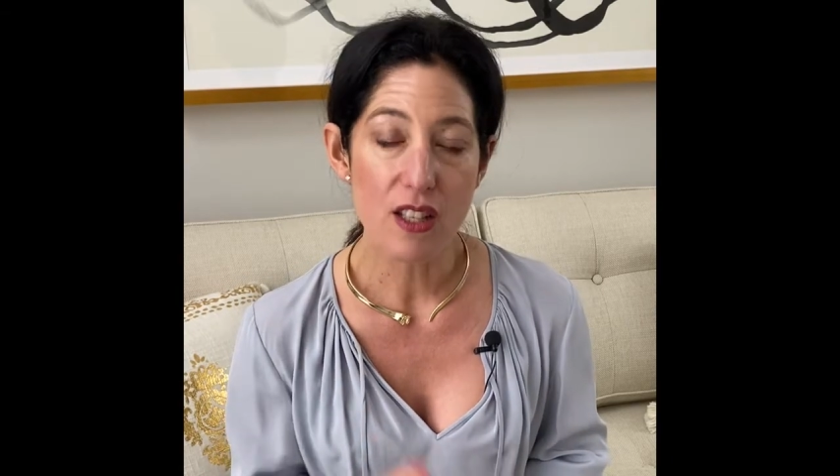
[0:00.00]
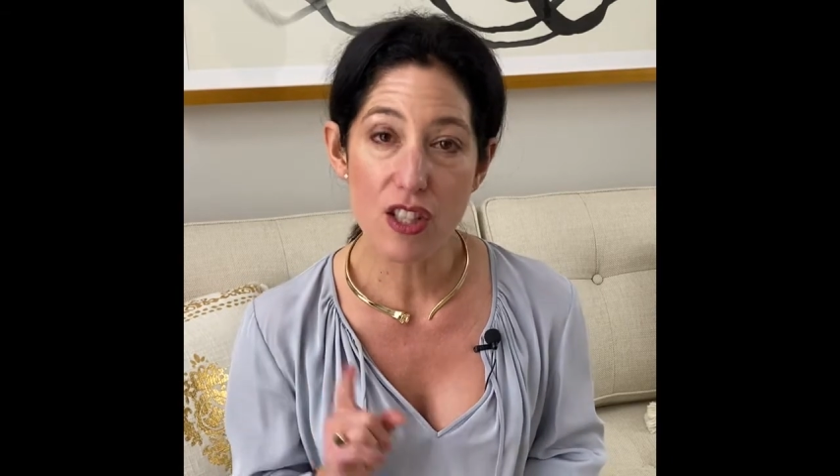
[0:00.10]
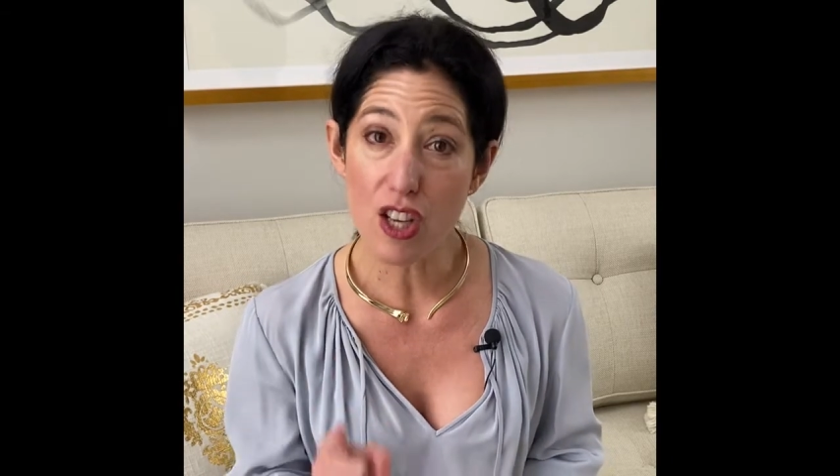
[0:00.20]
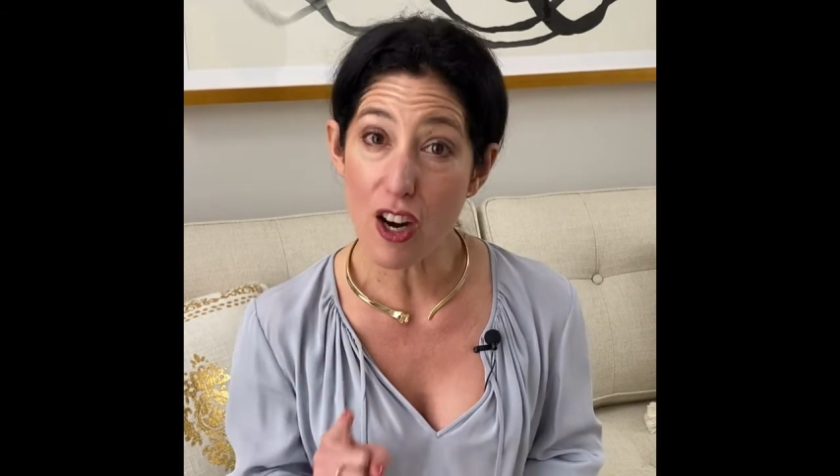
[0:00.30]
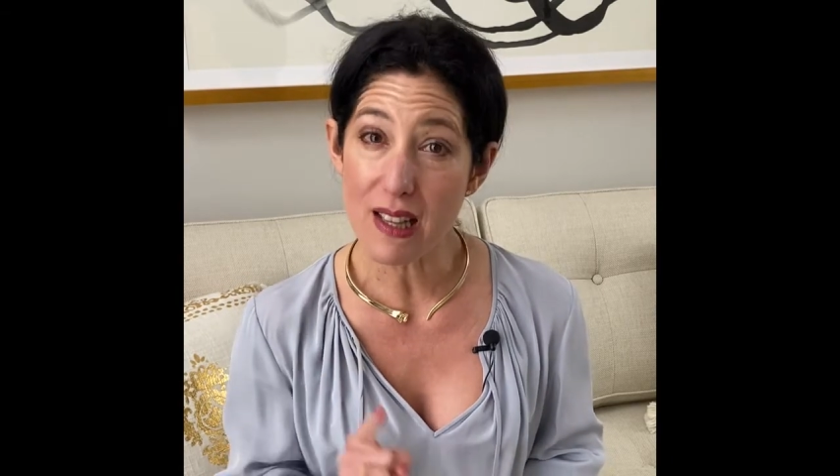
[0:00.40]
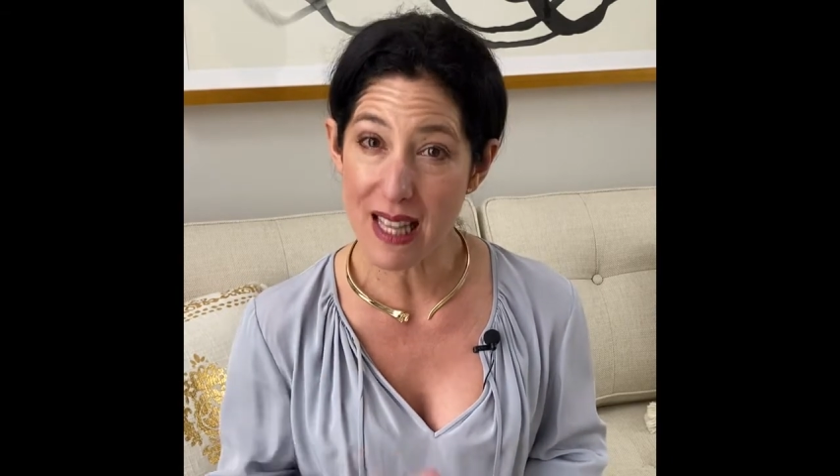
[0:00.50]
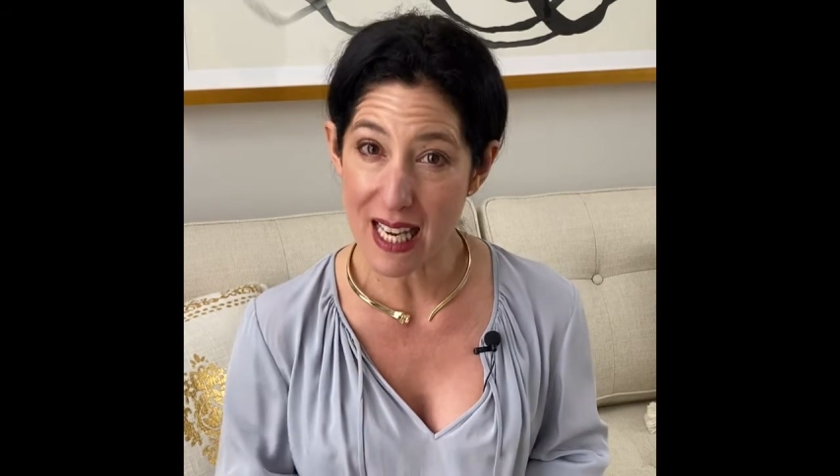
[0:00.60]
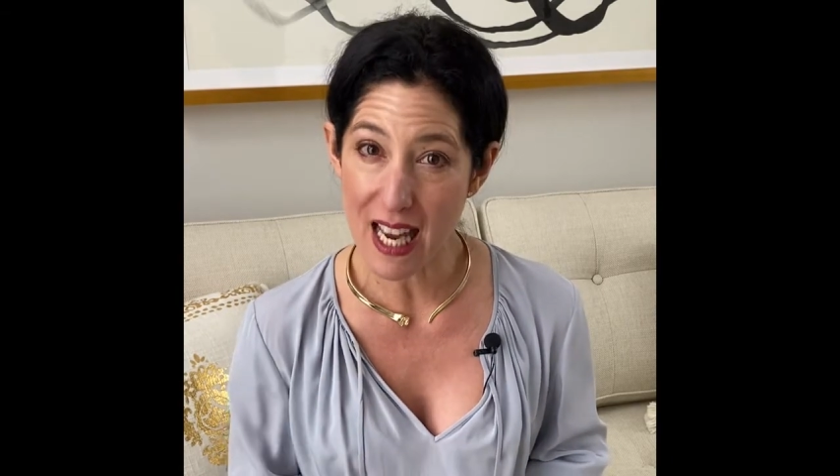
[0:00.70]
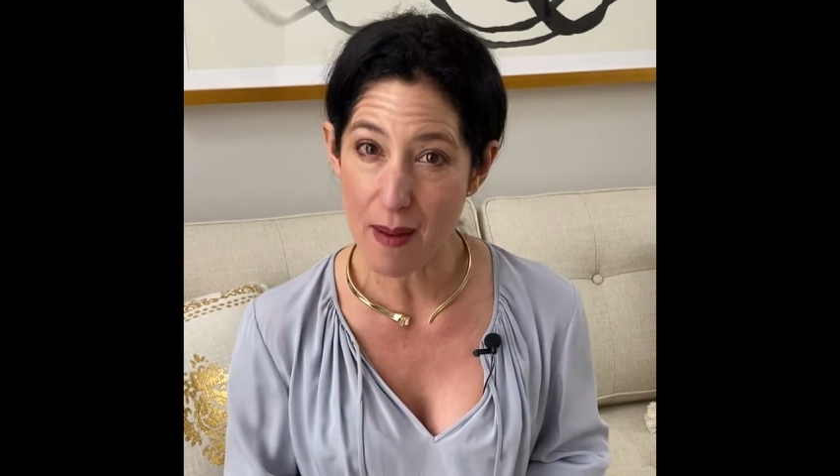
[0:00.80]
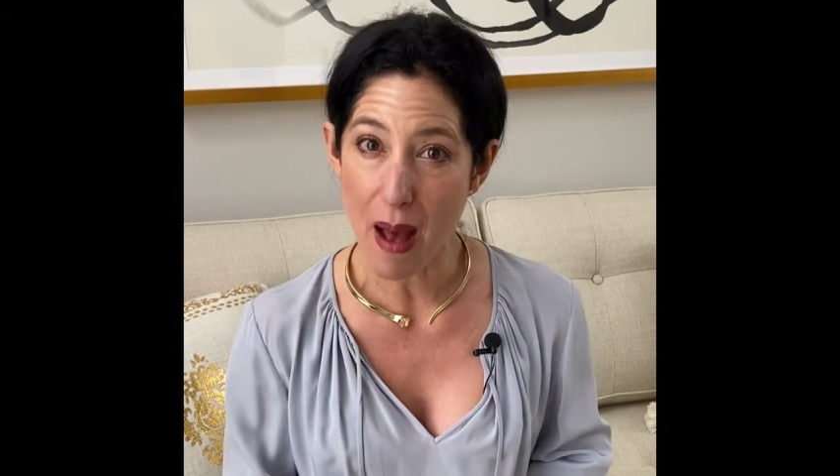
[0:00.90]
start
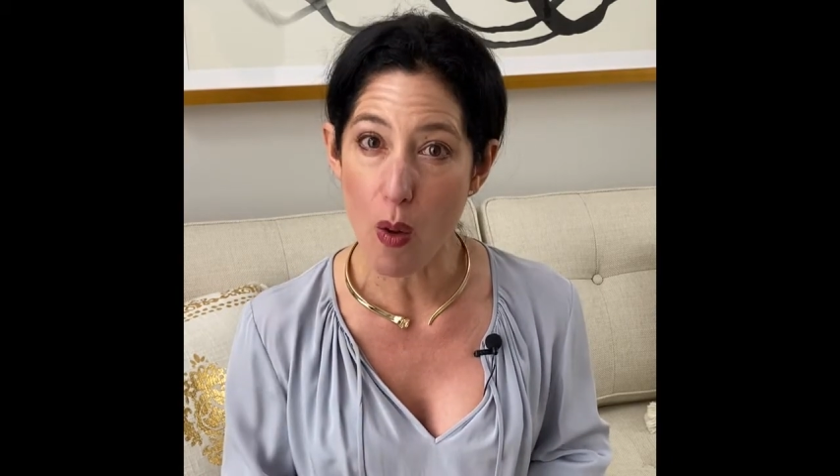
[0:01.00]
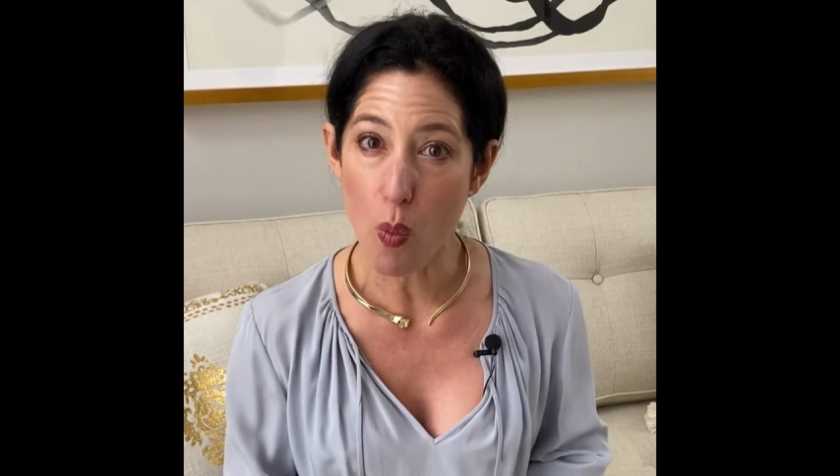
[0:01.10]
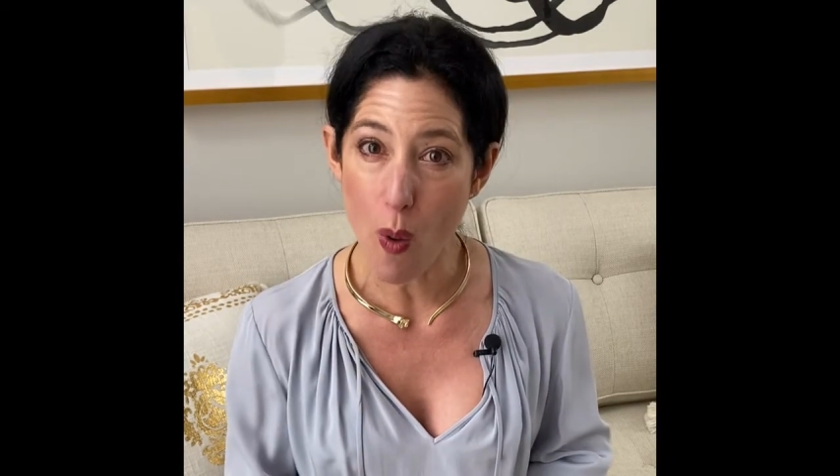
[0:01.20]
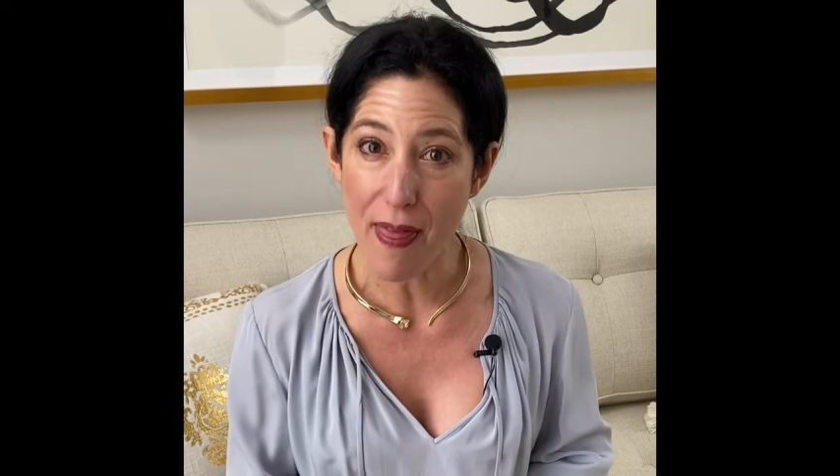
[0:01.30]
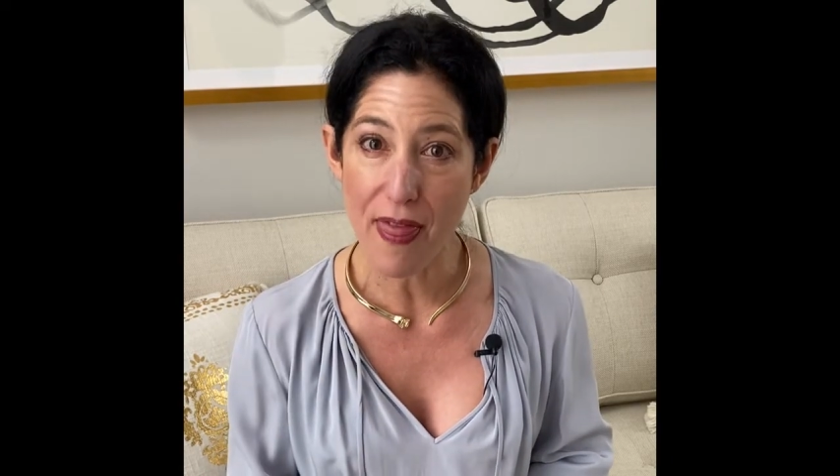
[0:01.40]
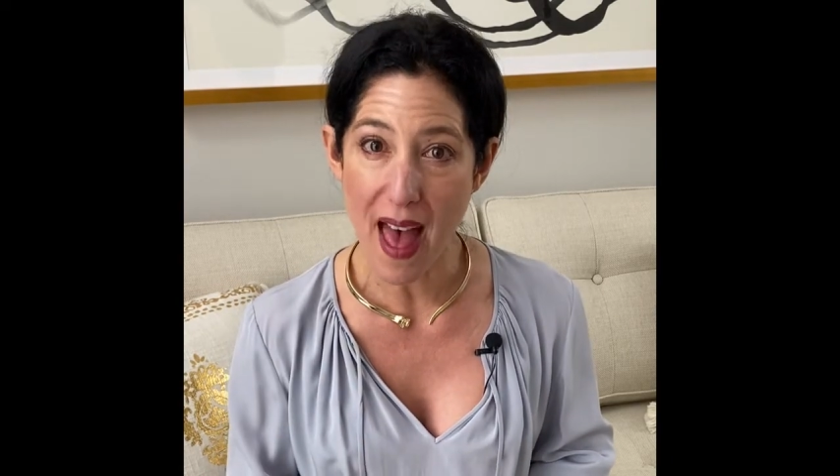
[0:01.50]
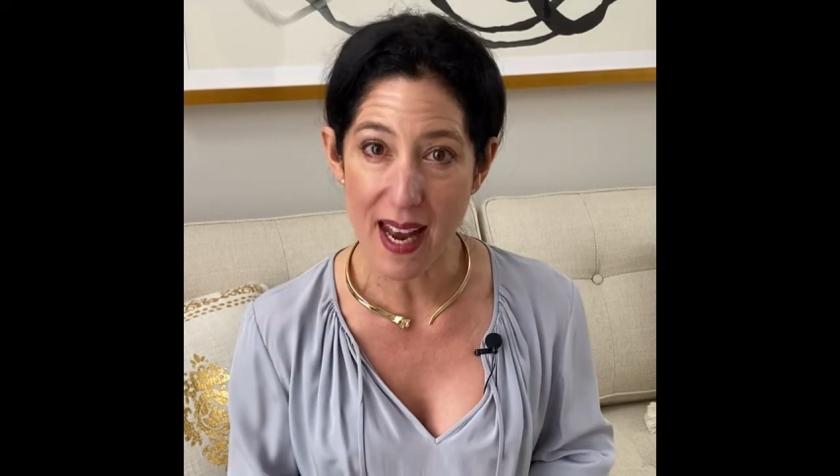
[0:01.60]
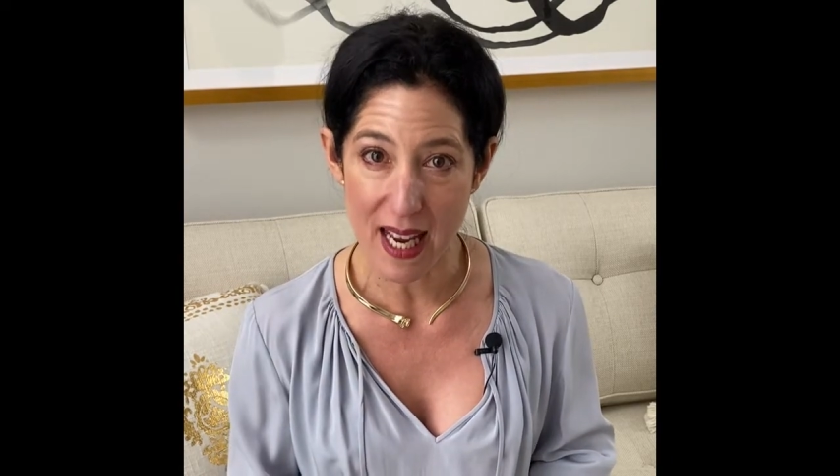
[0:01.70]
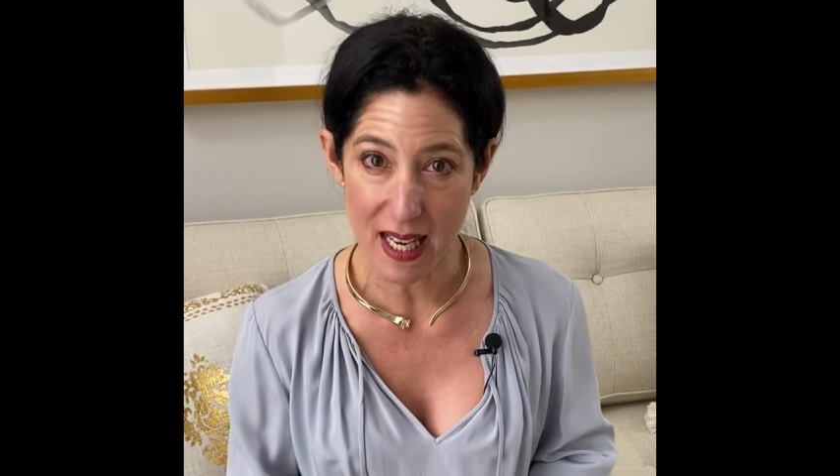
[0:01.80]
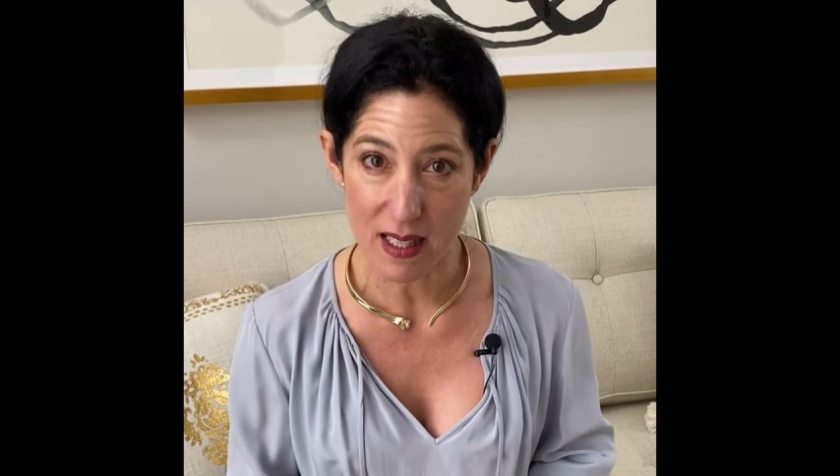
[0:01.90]
thinking about what
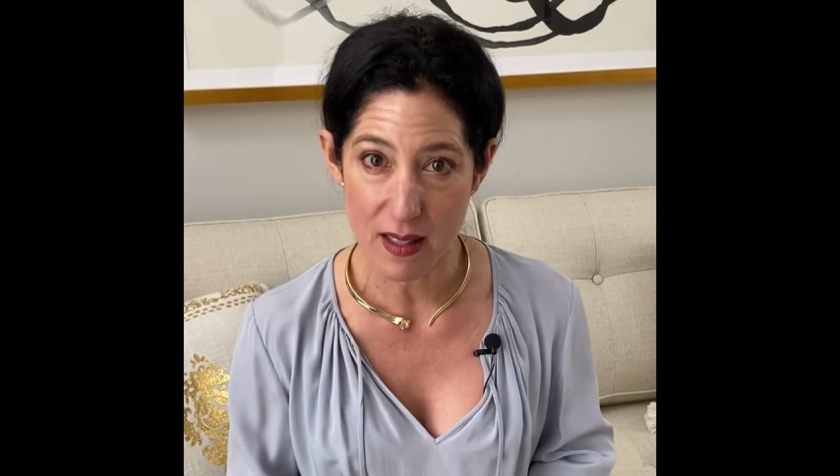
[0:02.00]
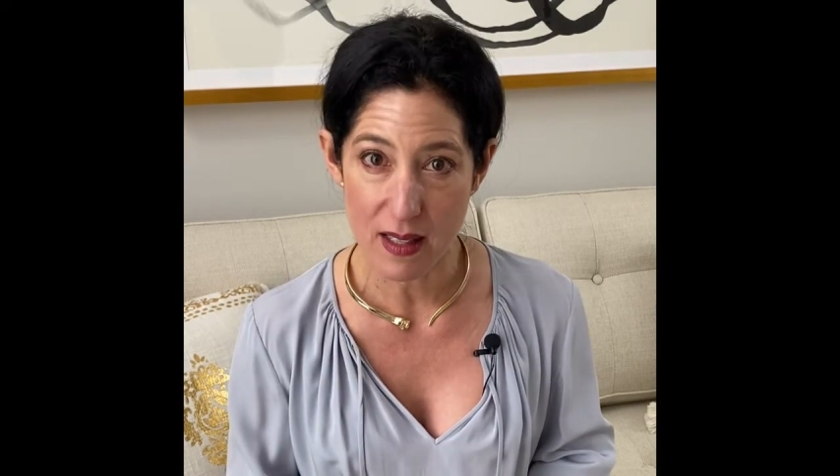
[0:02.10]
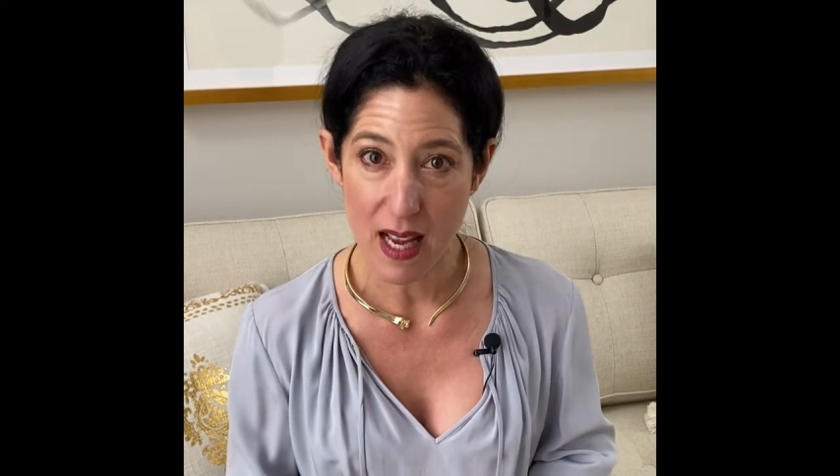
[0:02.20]
that is.